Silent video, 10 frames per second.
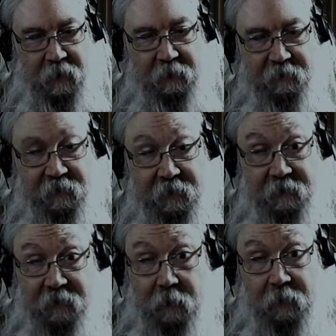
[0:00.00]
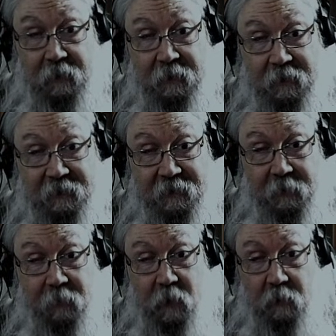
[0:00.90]
And it's subtle and it's
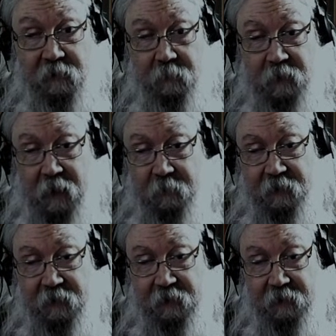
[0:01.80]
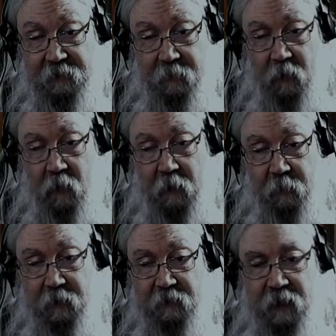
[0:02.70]
difficult sometimes to get that stuff
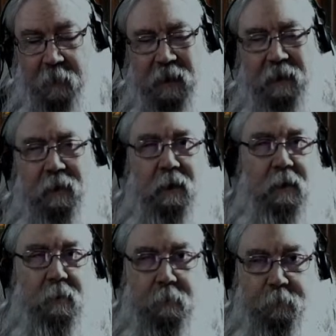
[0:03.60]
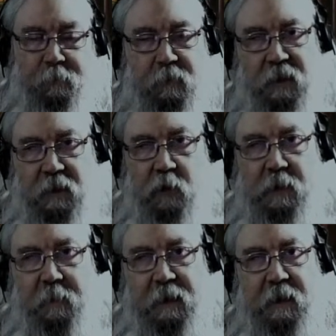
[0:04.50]
across because I mean, you
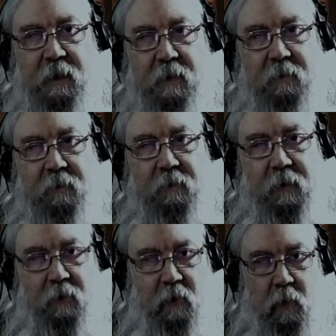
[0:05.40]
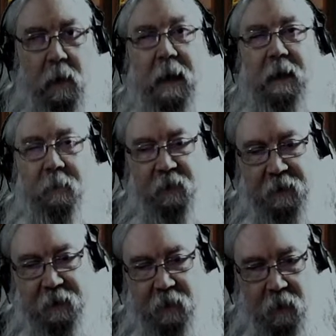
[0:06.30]
can be
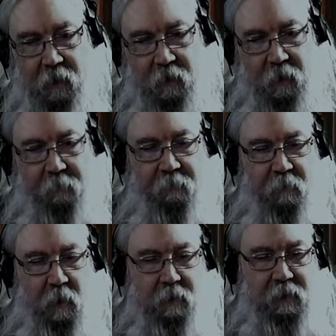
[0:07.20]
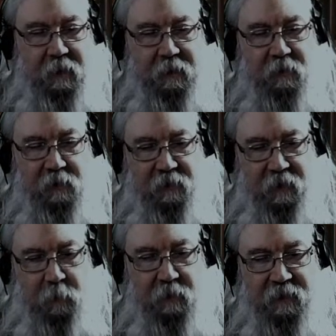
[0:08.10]
incredibly upfront and just
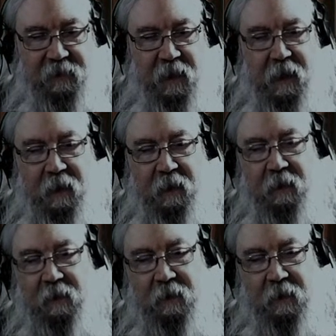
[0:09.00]
literally say